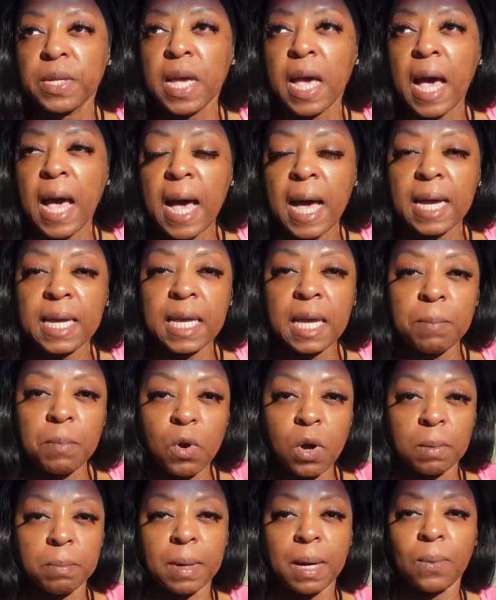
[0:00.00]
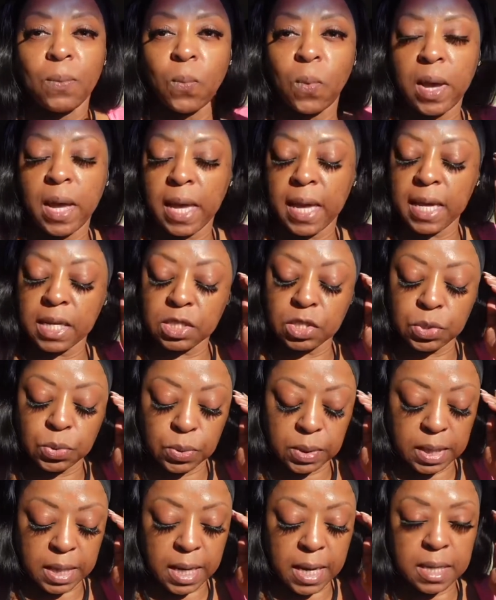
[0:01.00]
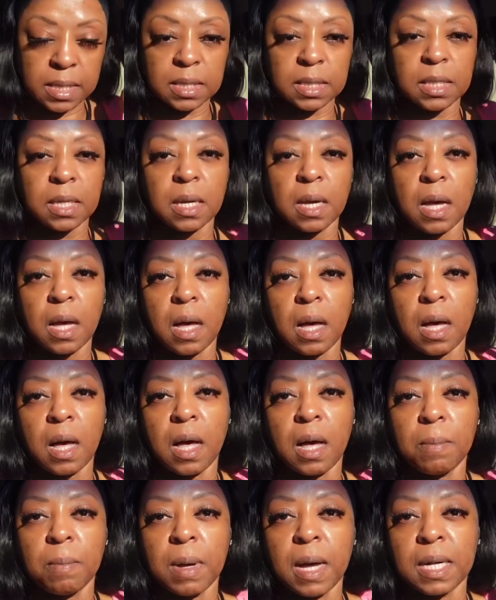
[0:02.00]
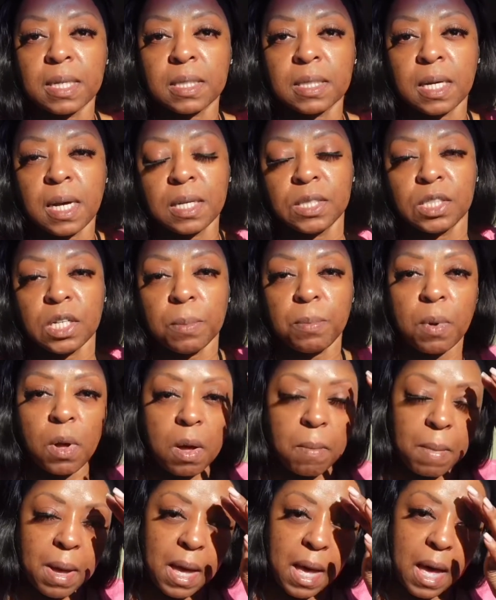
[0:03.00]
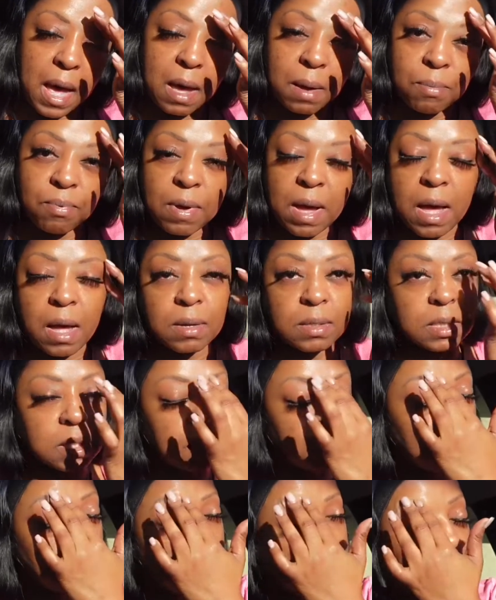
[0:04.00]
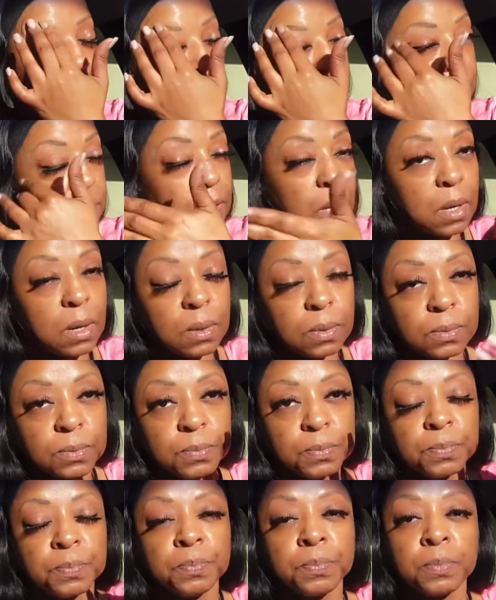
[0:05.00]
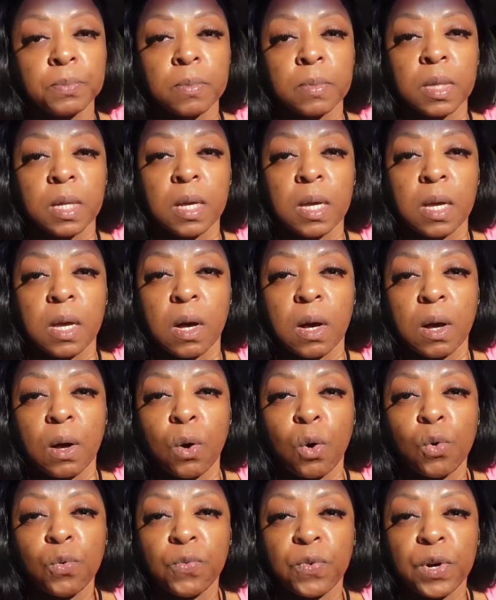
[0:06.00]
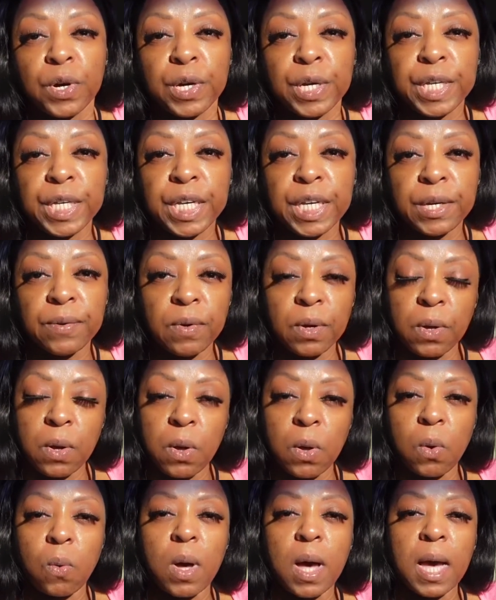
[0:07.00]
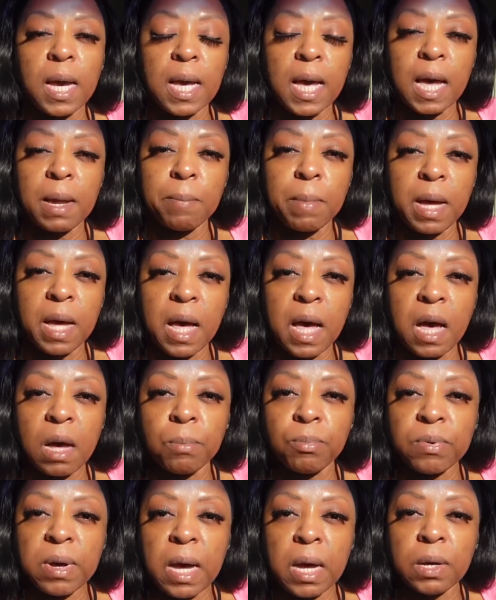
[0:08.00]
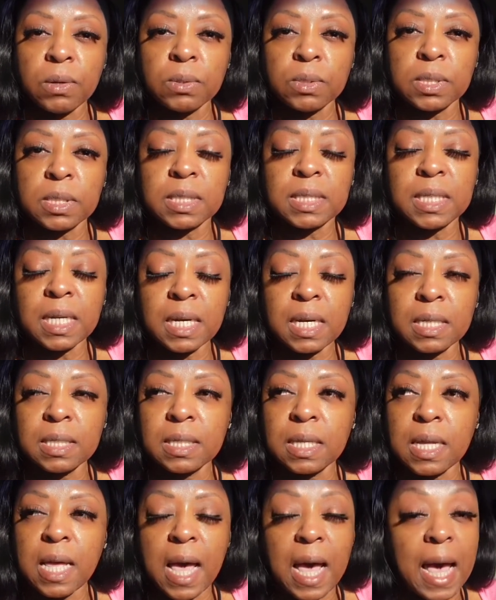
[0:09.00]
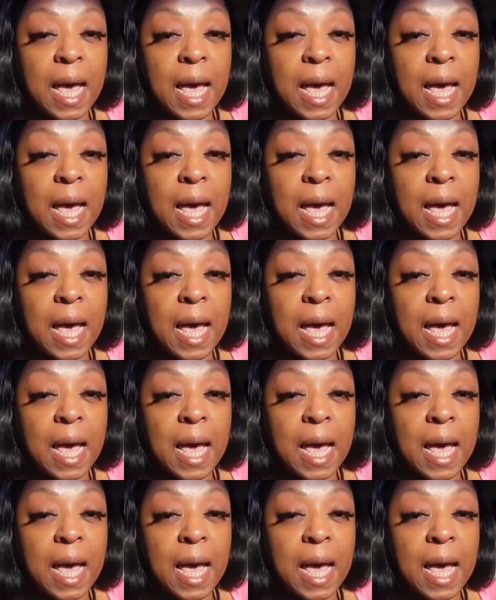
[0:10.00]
I am on my way to get a touch-up on my eyebrows. If y'all don't know, over a year ago, I got my eyebrows done.